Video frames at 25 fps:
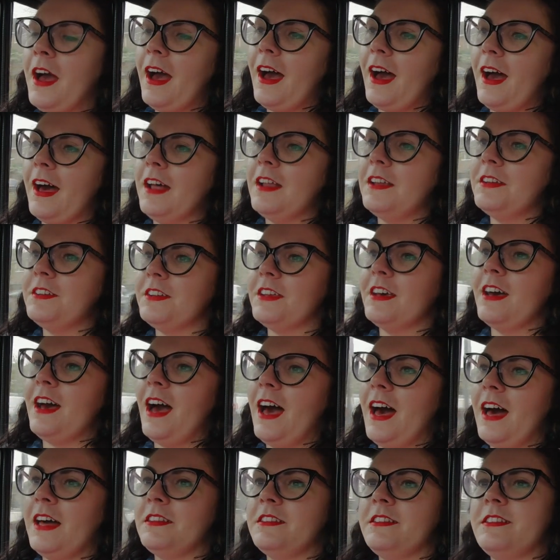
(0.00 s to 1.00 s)
and
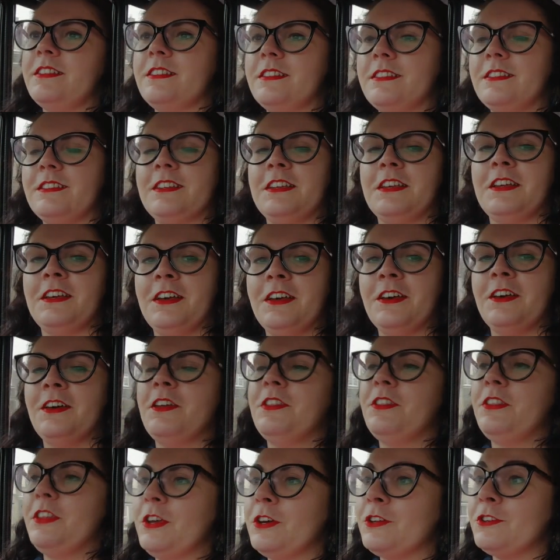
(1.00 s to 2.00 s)
adds to
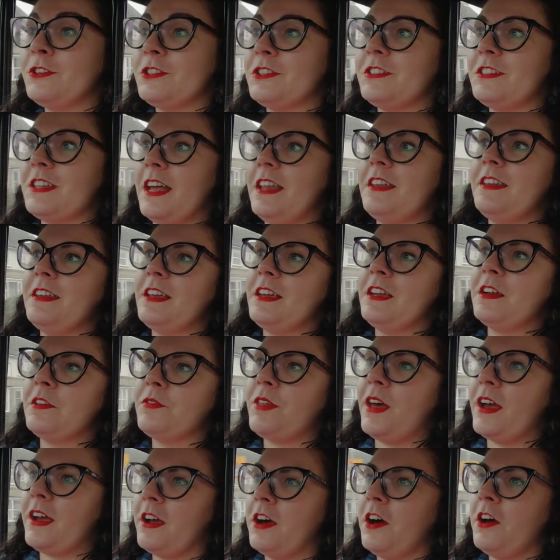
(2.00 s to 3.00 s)
the understanding of
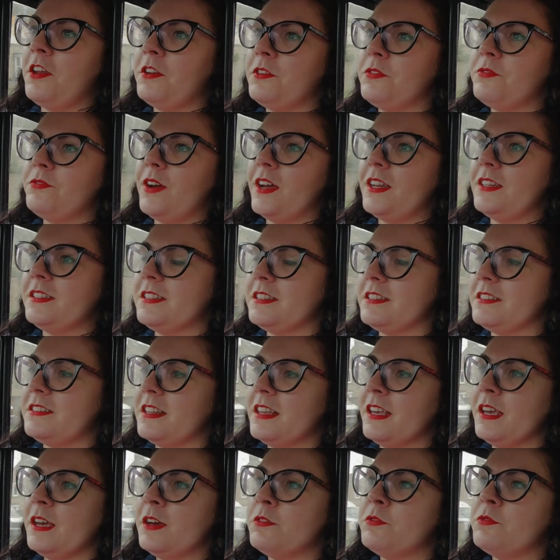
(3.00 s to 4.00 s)
that kind of
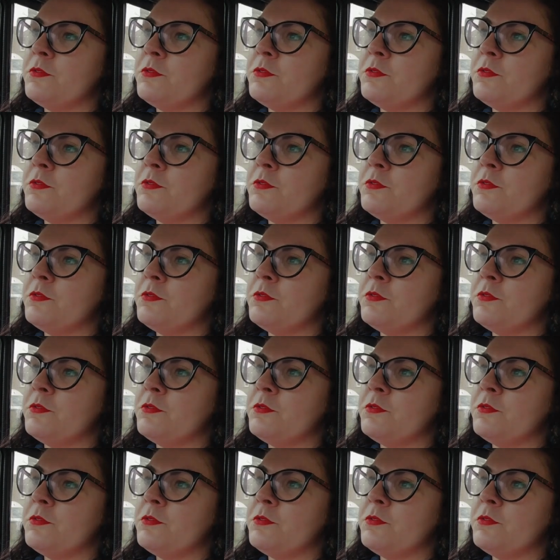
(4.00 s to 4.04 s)
fantasy of